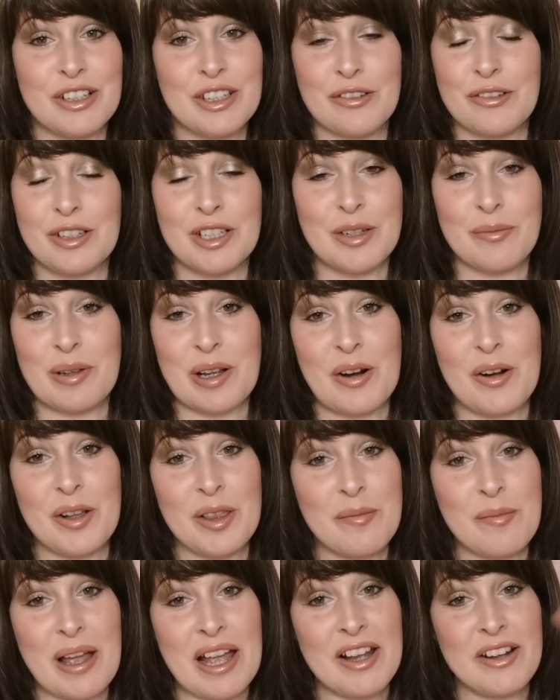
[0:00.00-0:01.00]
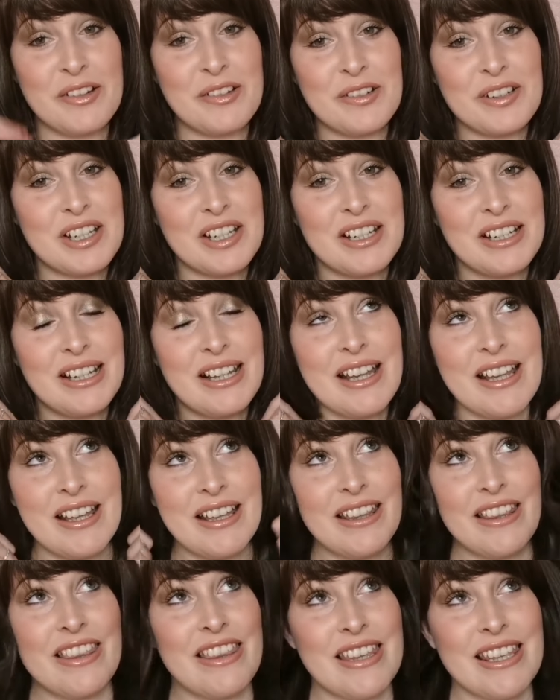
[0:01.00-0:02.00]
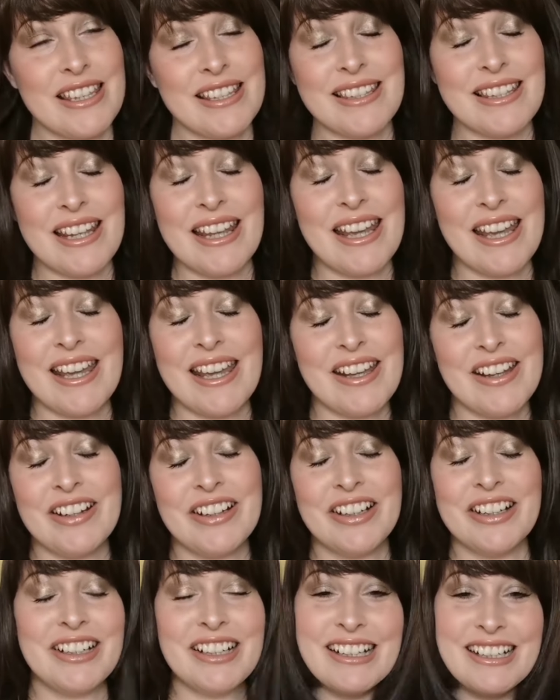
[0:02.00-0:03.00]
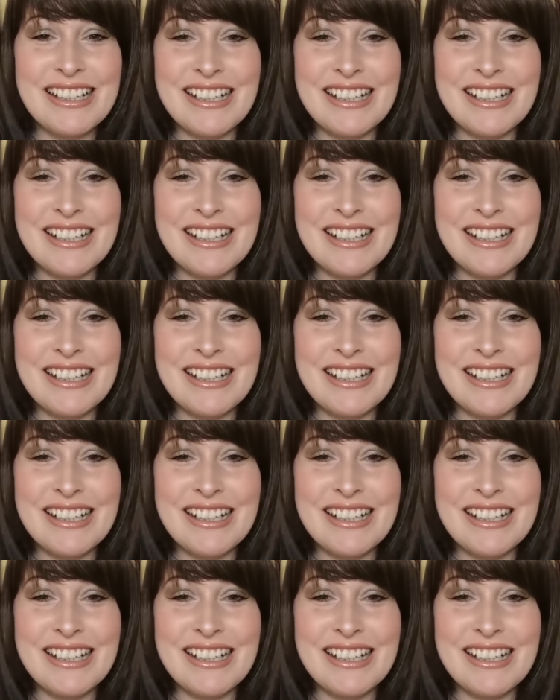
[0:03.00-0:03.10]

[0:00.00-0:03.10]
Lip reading: going to be all about this hair.